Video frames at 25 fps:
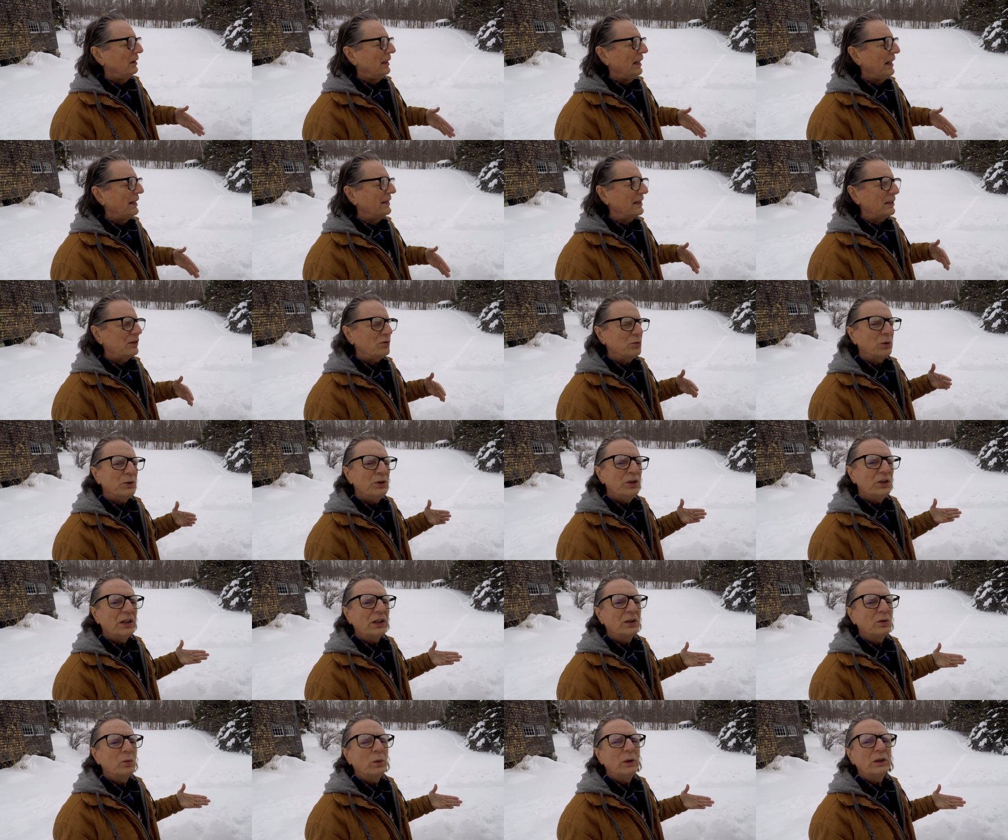And that's where you
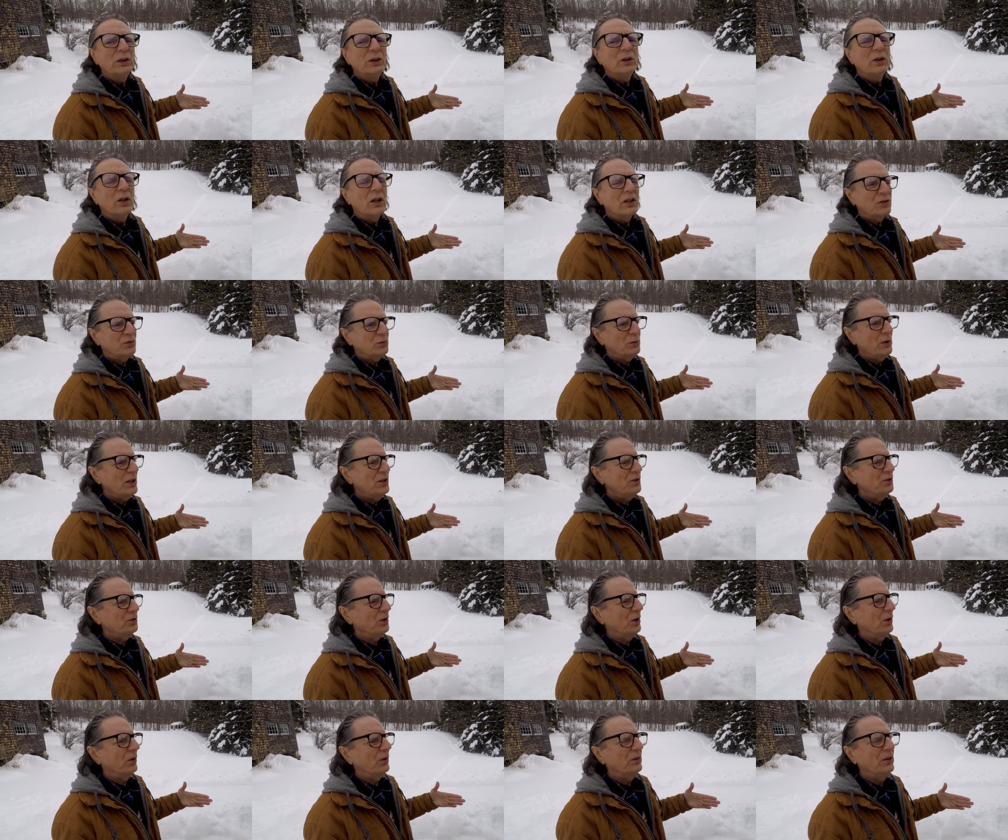get a win to loss
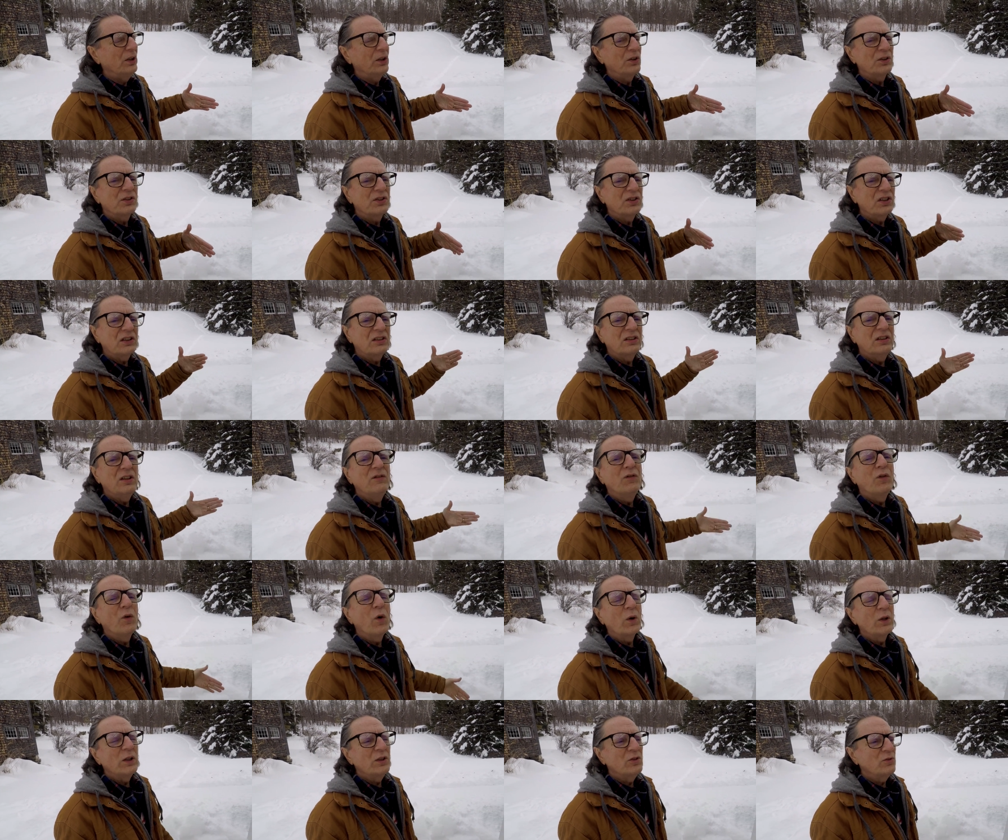ratio. You're a 60
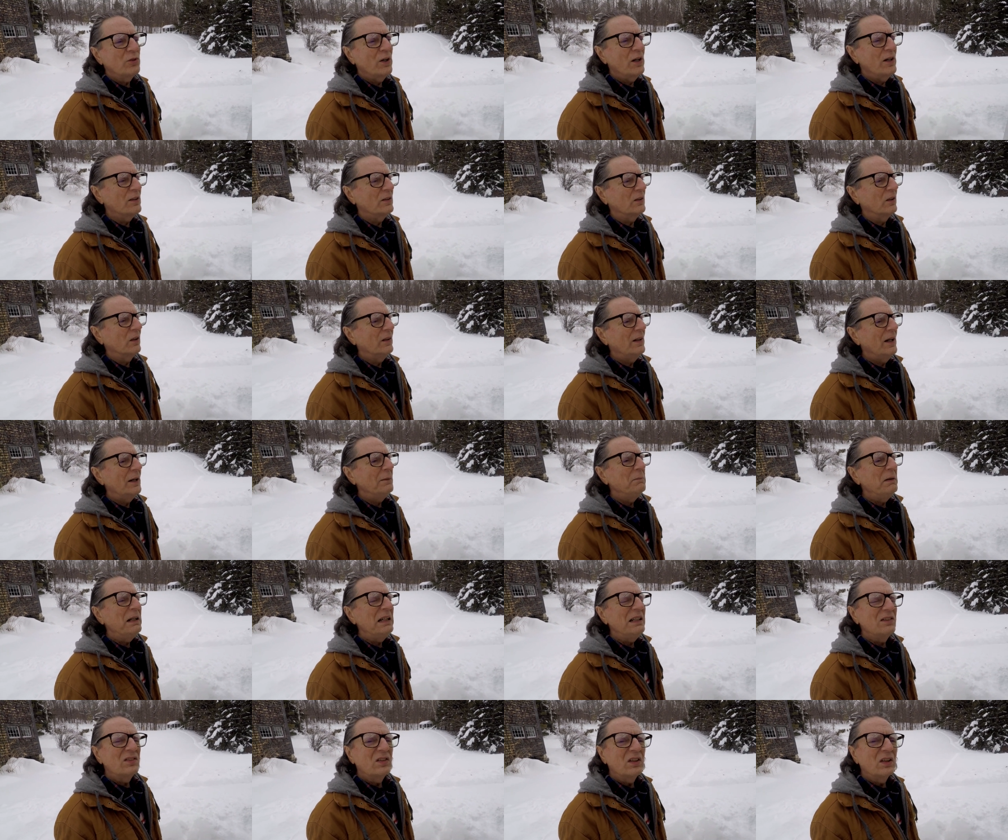40 trader. It
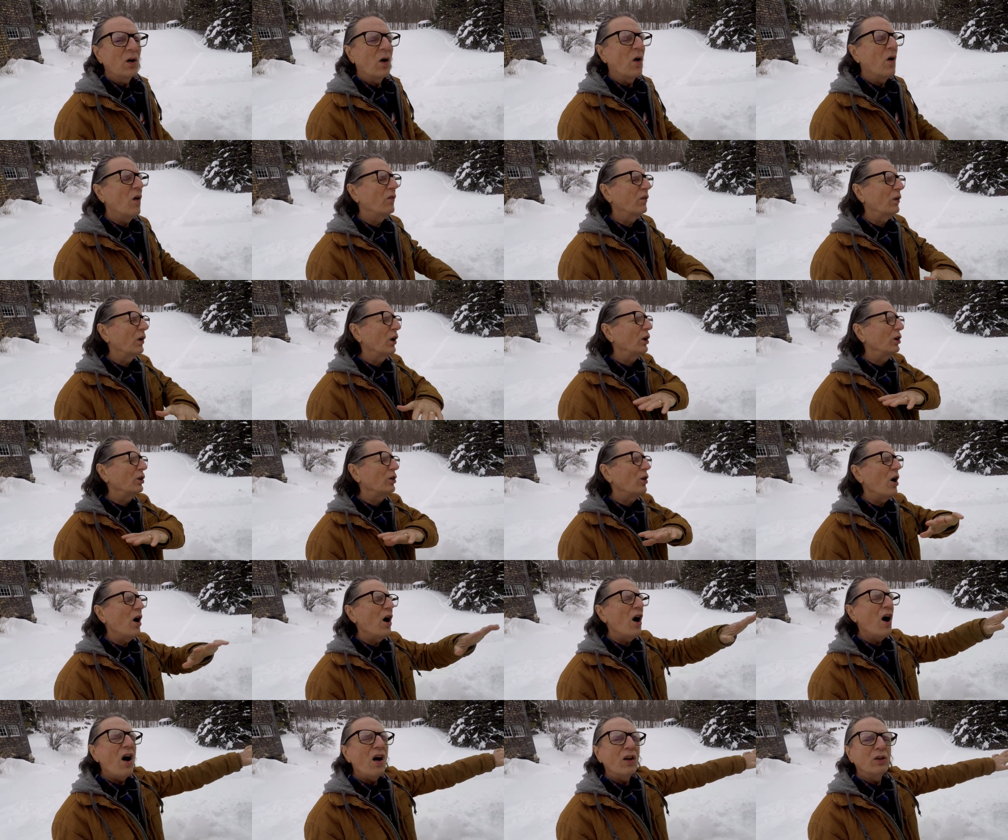means that over a
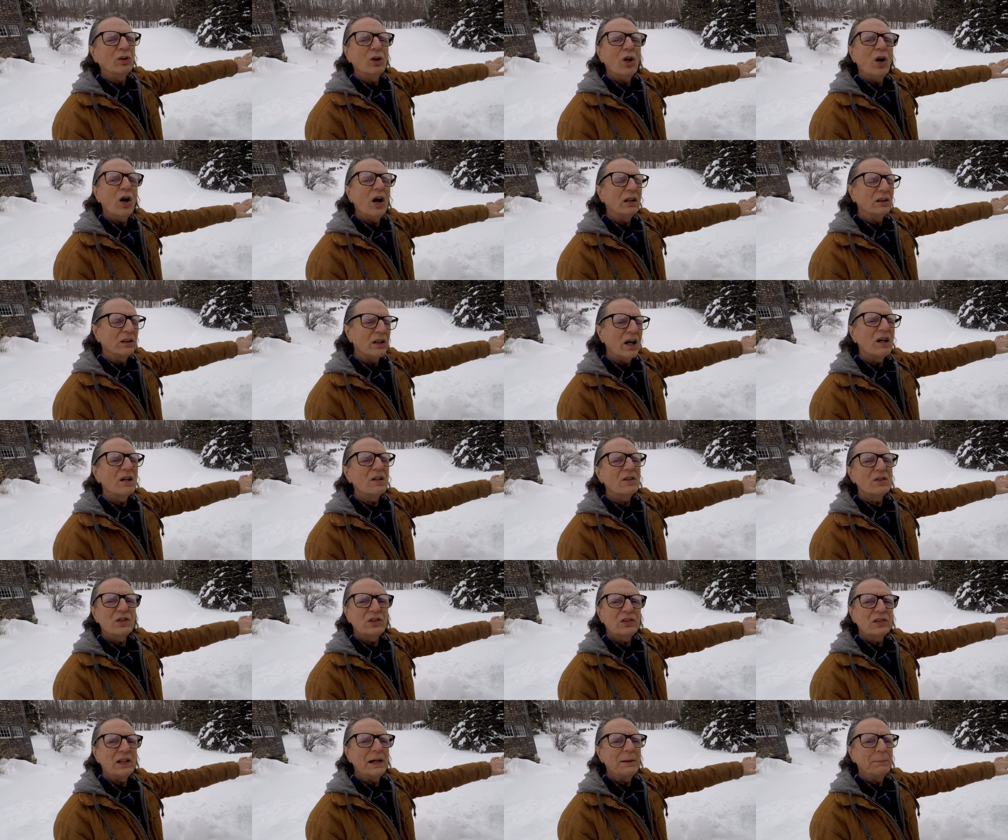
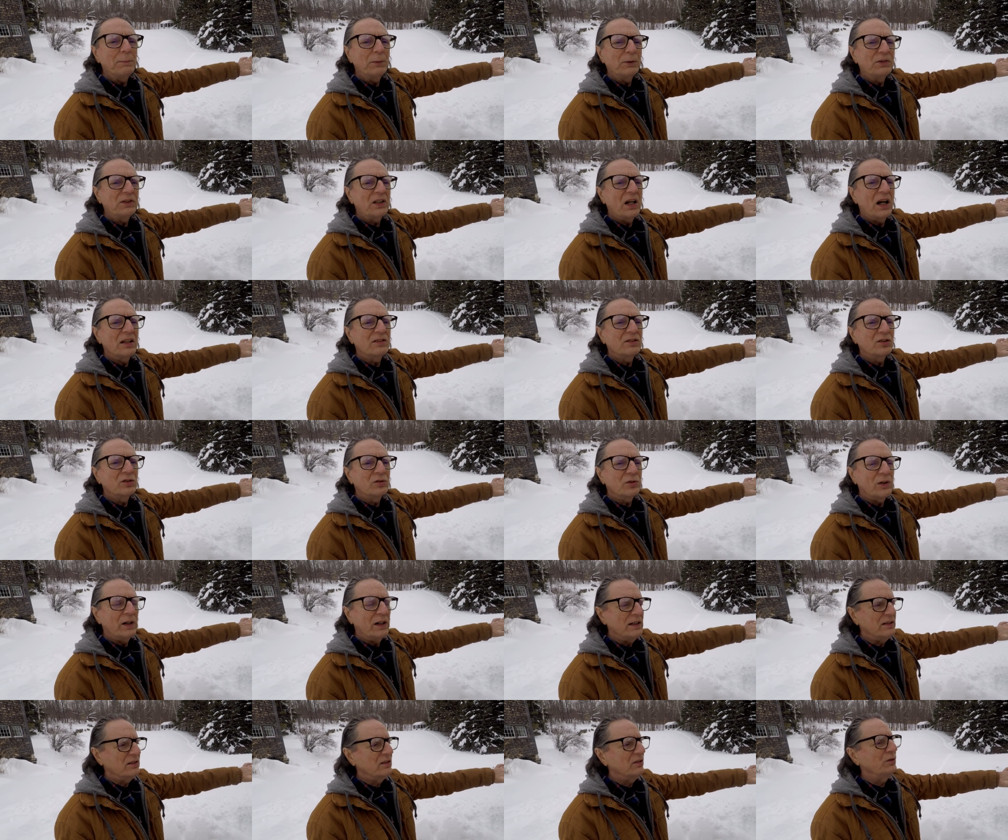large sample size of
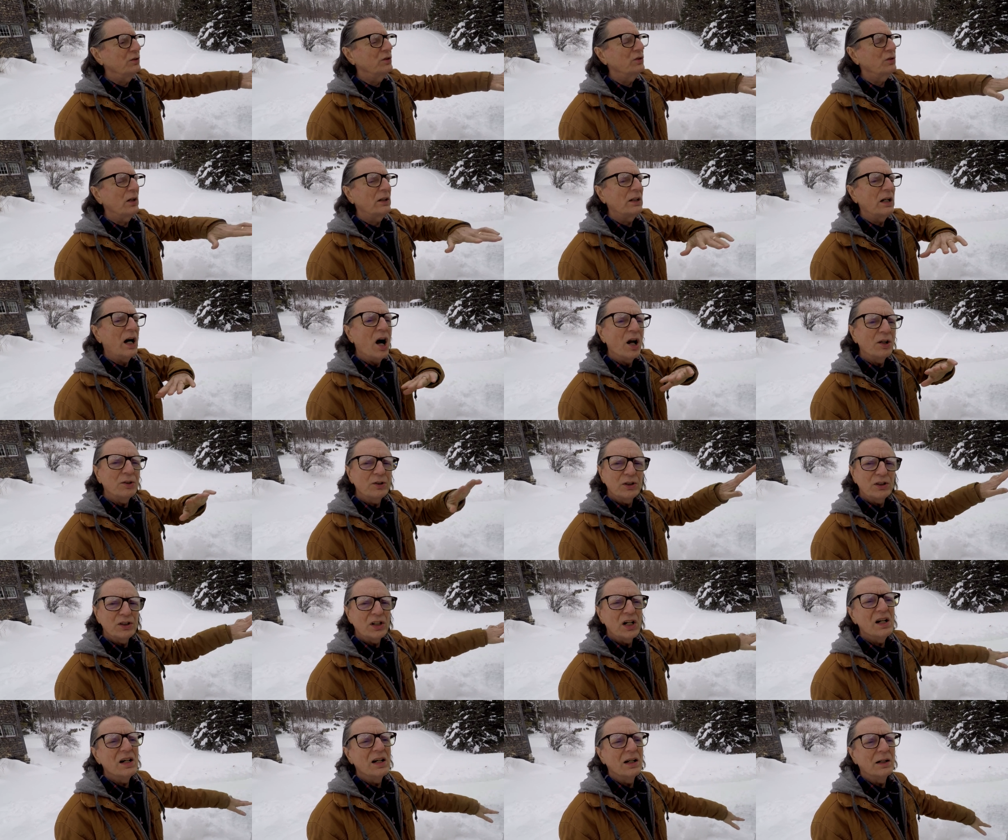trades, if you trade 100
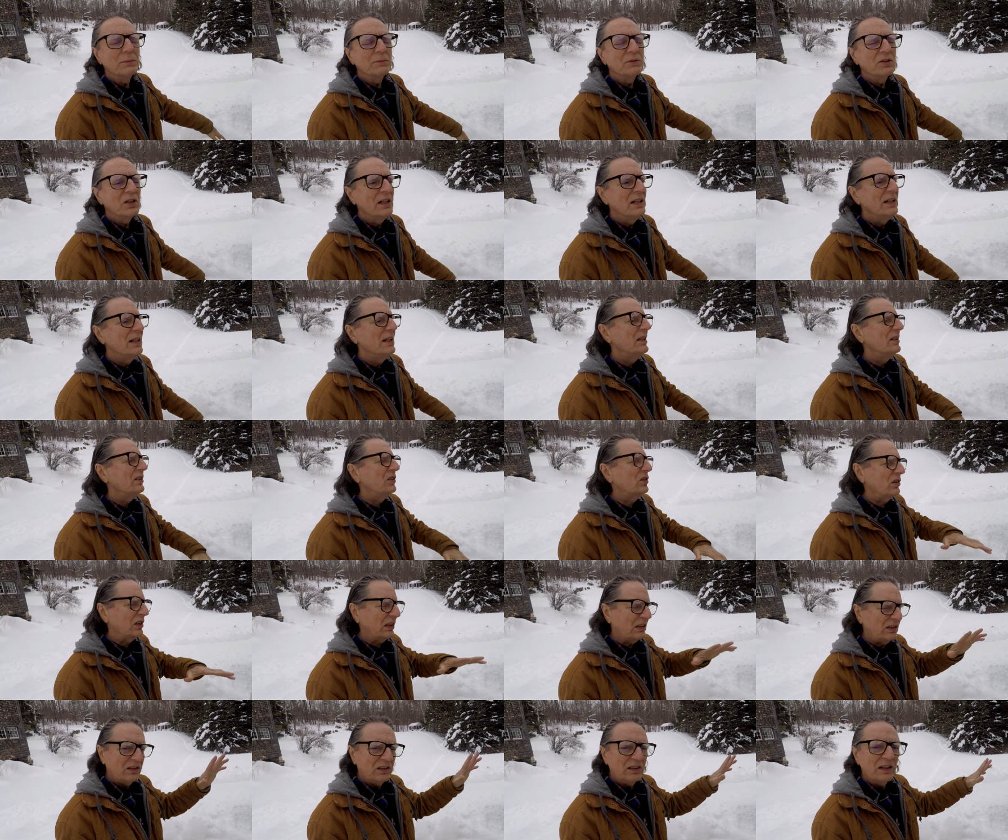times,
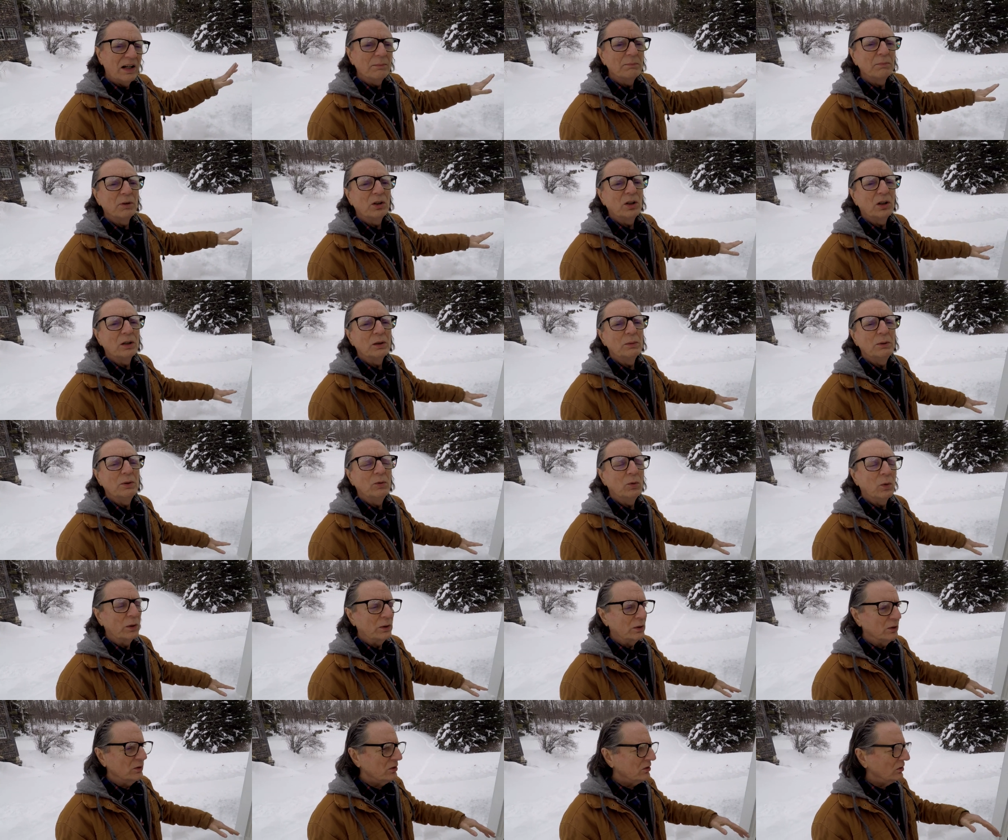60 of them are going to be
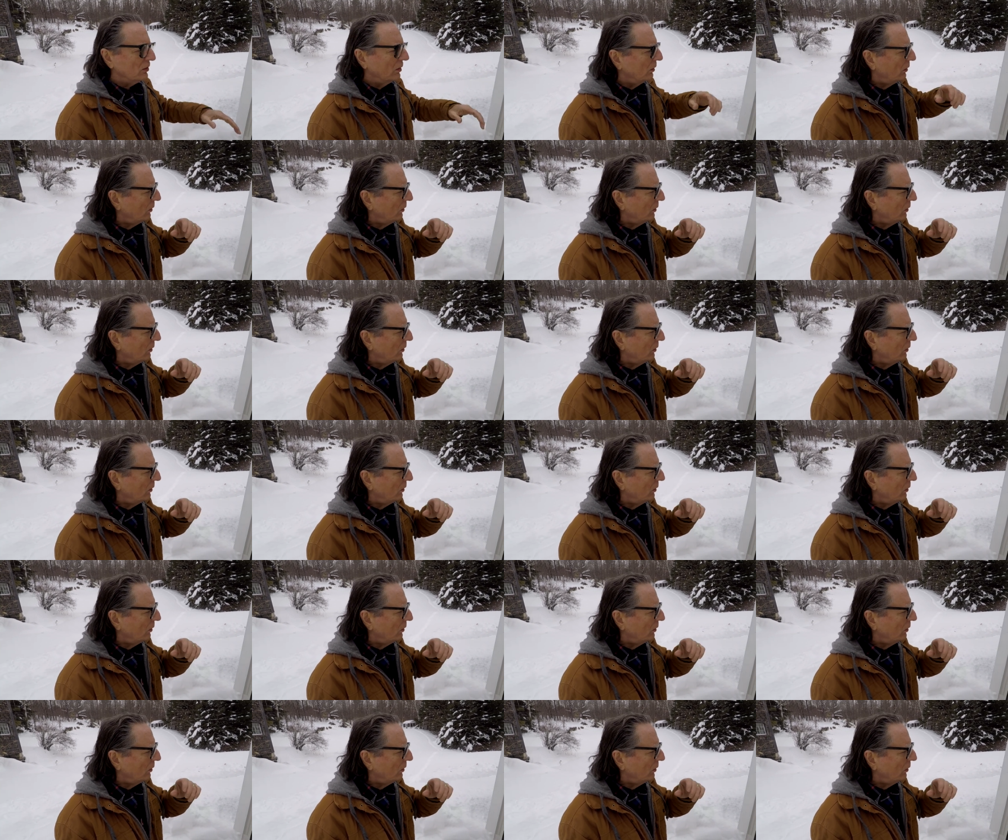winners